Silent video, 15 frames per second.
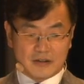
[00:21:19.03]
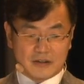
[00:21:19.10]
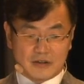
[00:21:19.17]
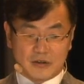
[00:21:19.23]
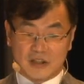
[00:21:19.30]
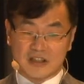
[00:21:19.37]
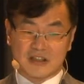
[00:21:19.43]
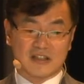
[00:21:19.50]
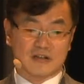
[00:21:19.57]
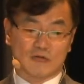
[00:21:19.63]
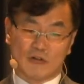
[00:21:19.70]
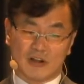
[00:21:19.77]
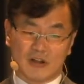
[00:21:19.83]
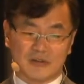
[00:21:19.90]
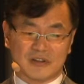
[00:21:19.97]
So this is
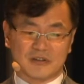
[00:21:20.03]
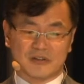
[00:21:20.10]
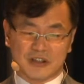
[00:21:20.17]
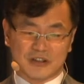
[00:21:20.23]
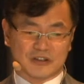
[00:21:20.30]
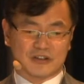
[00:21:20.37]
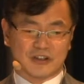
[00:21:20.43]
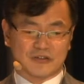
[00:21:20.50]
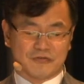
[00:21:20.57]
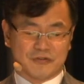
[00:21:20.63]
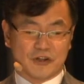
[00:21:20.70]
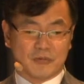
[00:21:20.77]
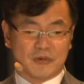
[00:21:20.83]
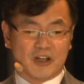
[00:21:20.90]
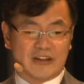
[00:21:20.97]
one of it's just, just
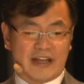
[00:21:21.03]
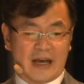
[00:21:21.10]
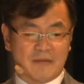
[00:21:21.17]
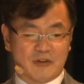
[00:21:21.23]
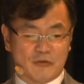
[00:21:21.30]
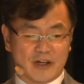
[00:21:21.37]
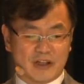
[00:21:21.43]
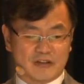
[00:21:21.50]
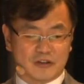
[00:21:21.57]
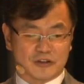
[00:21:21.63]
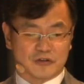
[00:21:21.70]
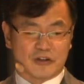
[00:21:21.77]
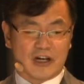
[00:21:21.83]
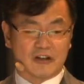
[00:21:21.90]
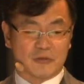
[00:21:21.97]
few of the attempts we are
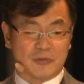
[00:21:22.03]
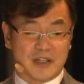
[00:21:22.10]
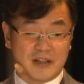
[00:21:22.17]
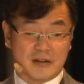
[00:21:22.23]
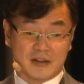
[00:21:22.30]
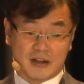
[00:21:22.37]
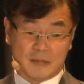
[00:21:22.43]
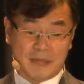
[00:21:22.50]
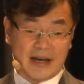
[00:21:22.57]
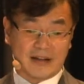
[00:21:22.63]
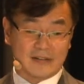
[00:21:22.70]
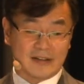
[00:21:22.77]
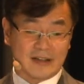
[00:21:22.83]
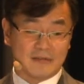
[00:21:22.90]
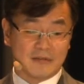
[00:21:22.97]
just trying to be
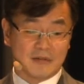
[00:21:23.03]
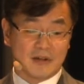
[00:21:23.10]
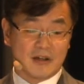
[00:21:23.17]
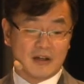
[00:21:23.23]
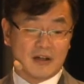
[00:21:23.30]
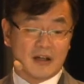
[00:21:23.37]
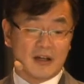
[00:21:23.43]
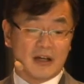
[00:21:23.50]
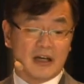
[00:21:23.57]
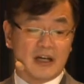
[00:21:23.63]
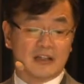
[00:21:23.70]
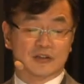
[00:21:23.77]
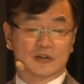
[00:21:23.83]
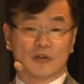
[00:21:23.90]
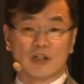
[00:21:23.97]
competitive.
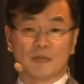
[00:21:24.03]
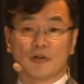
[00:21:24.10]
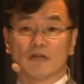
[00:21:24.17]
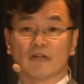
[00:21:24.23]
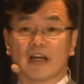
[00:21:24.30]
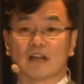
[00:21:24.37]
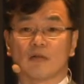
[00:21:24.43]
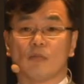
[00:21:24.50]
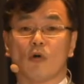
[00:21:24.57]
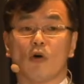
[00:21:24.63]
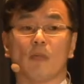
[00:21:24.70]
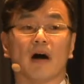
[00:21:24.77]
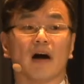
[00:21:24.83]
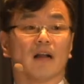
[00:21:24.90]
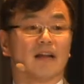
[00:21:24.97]
And so if you look at the
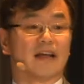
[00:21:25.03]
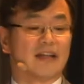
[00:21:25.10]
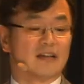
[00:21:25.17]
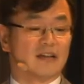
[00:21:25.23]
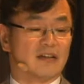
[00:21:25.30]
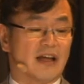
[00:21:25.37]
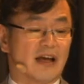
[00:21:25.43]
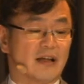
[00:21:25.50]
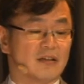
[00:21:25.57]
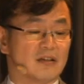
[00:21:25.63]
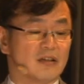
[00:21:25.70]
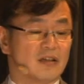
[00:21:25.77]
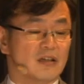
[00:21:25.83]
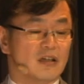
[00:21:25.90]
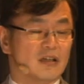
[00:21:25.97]
mobile internet,
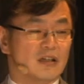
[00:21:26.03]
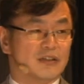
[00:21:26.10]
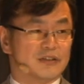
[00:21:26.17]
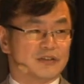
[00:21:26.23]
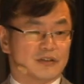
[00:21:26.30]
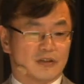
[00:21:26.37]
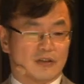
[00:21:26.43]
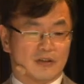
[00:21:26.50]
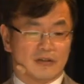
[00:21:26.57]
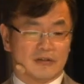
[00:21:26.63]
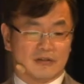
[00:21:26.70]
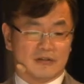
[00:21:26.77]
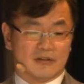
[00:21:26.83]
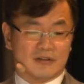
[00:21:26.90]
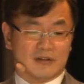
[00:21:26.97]

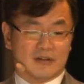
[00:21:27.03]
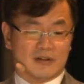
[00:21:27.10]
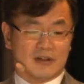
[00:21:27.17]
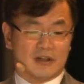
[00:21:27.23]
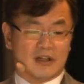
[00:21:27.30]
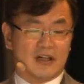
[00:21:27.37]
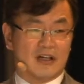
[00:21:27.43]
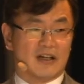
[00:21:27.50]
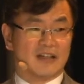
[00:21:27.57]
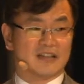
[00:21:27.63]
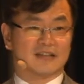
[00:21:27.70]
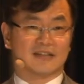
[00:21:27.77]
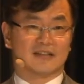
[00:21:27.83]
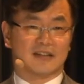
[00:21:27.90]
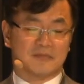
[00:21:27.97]
so I
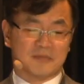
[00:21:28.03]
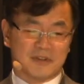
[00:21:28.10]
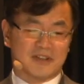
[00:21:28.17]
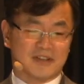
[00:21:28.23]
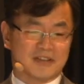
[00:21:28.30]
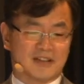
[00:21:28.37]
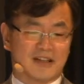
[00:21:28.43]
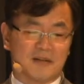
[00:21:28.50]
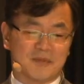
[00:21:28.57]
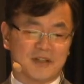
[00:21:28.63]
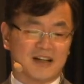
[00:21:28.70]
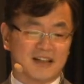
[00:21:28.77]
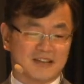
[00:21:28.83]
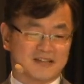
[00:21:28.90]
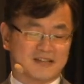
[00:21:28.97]
guess this, I
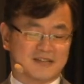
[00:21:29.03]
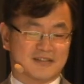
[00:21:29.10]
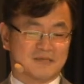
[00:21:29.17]
mean, I